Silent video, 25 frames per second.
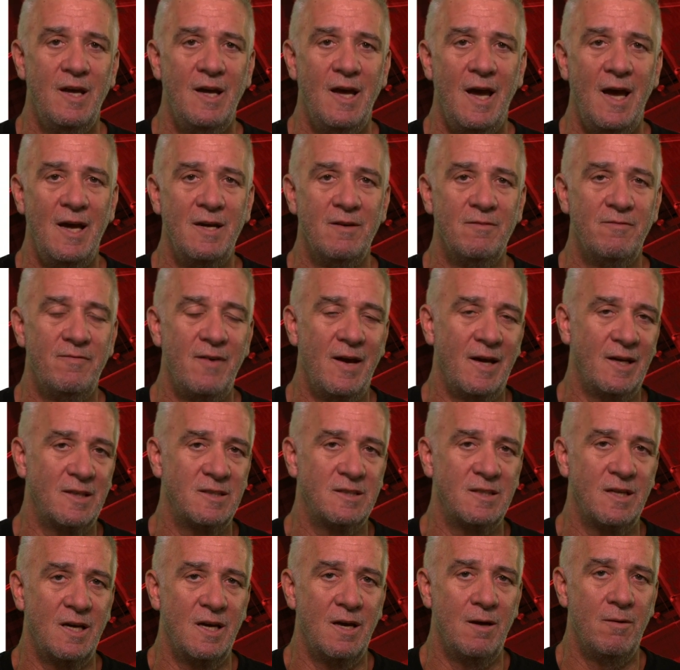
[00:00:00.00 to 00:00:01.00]
And in
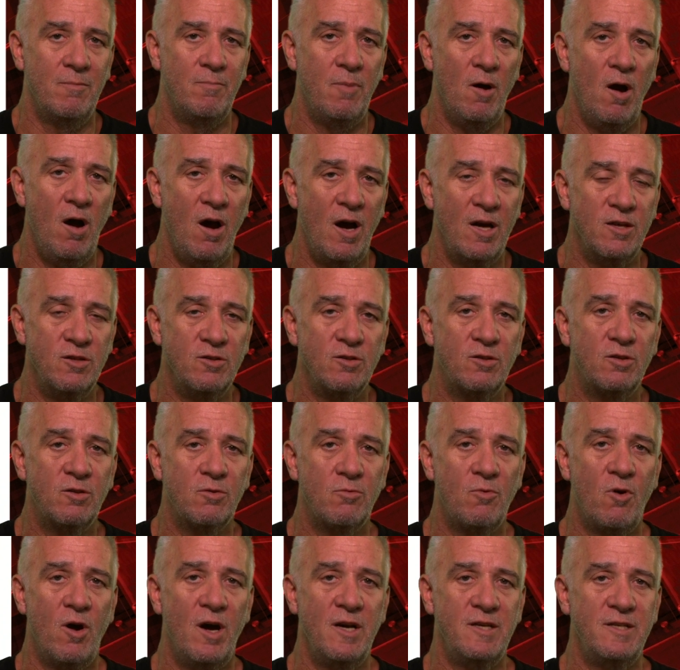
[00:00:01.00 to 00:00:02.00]
fact, pi you can
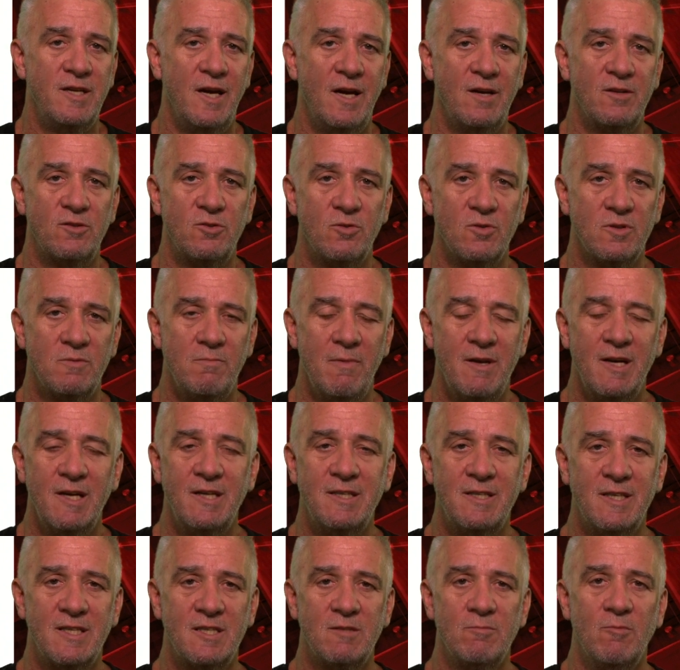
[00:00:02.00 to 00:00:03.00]
write down to as many
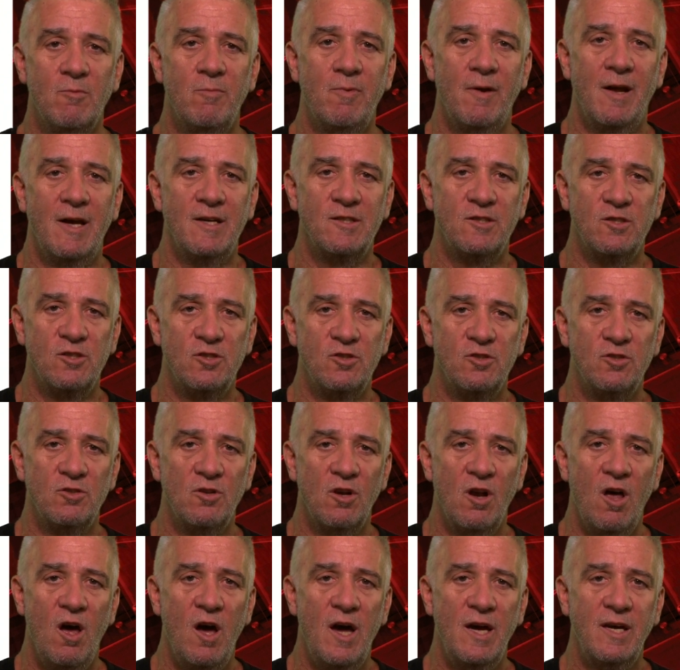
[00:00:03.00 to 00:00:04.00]
decimal places as you
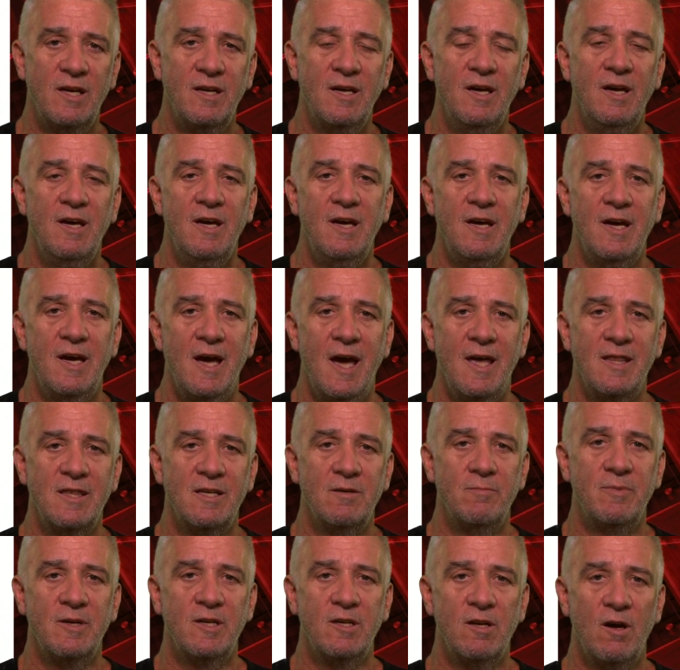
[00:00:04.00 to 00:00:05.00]
like, and
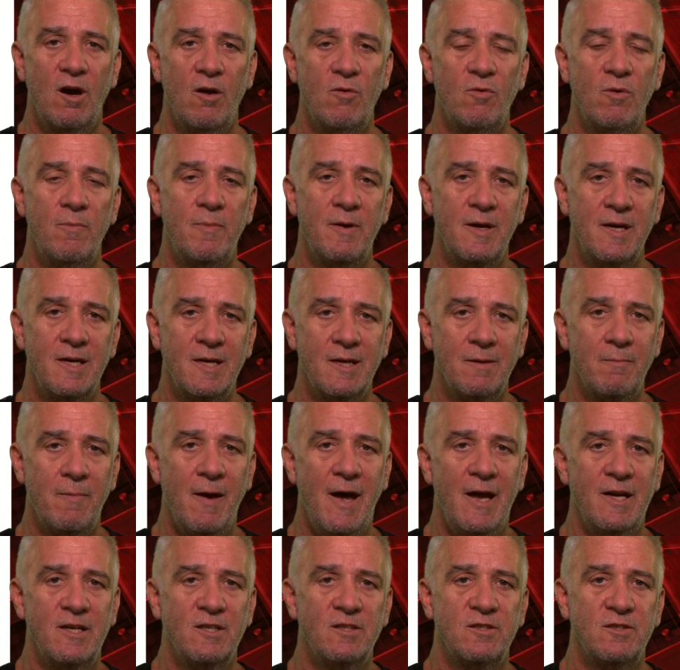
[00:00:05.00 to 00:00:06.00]
there'll be no repeating
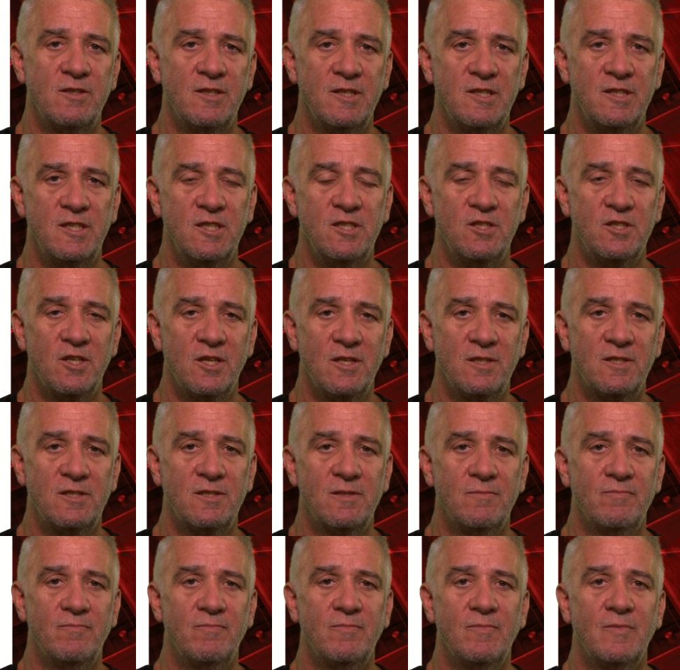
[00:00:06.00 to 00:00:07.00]
pattern to the digits.
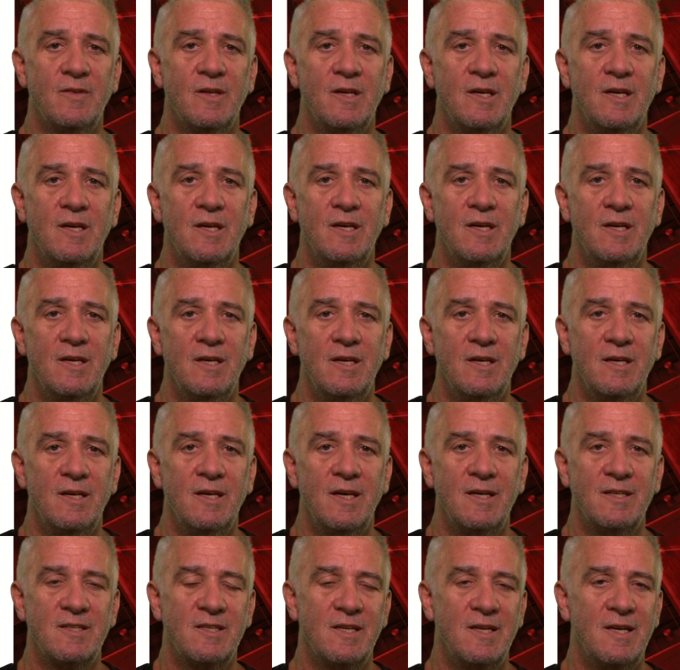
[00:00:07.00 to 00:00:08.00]

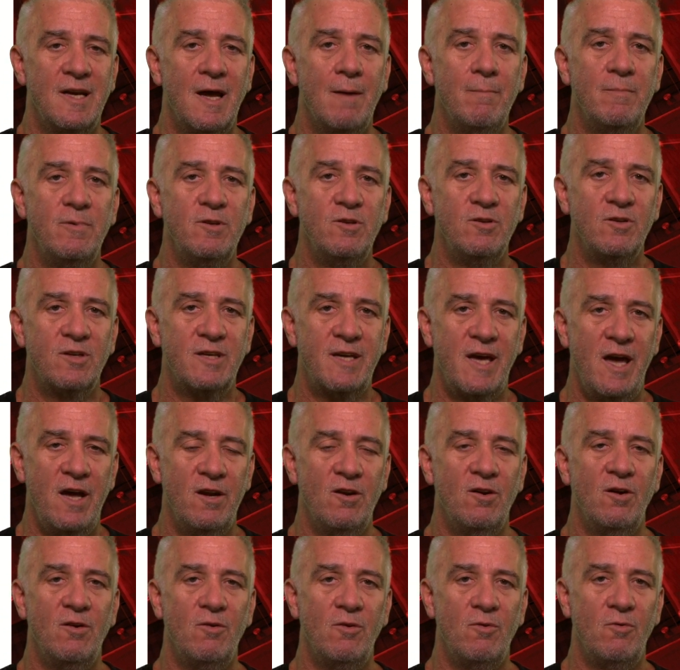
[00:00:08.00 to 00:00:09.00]
It's a number you
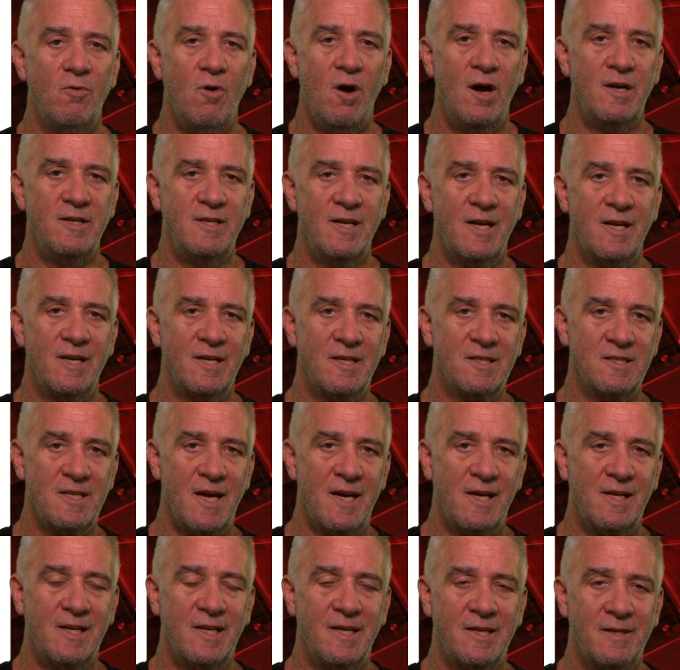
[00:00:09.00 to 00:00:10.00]
cannot write down
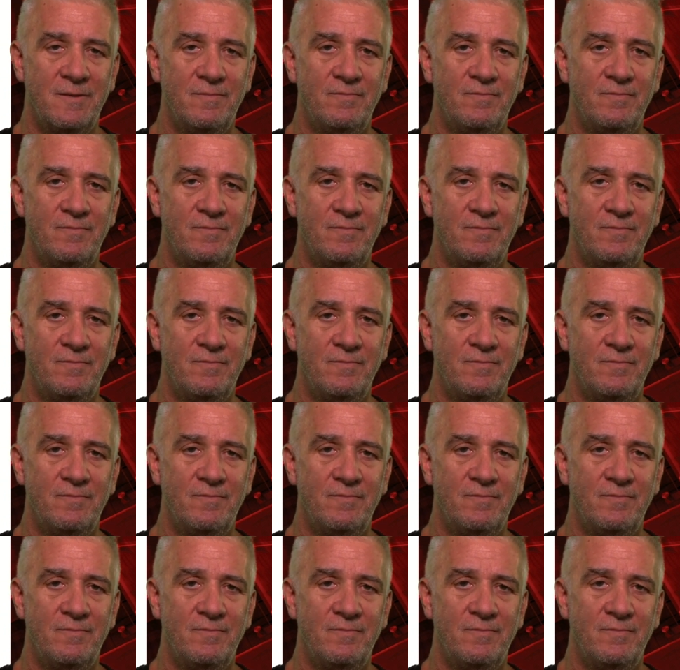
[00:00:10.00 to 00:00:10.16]
exactly.